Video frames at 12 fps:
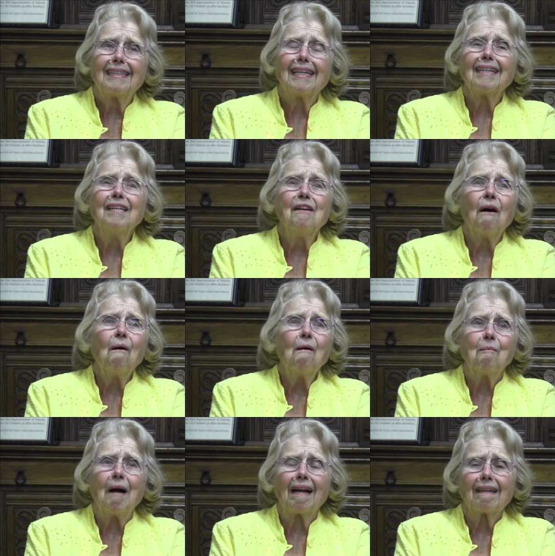didn't know
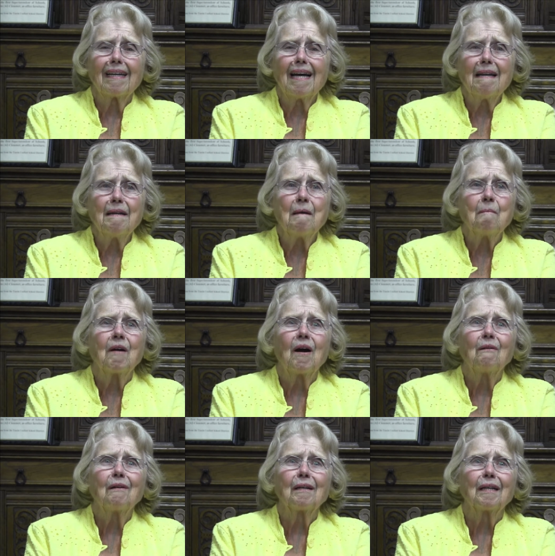about letting him
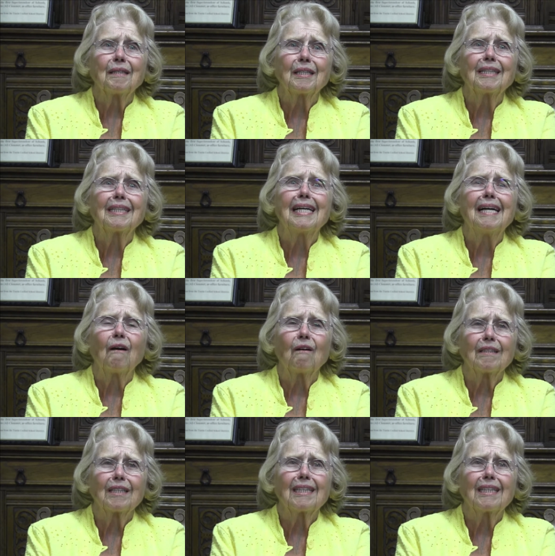go to the Sierra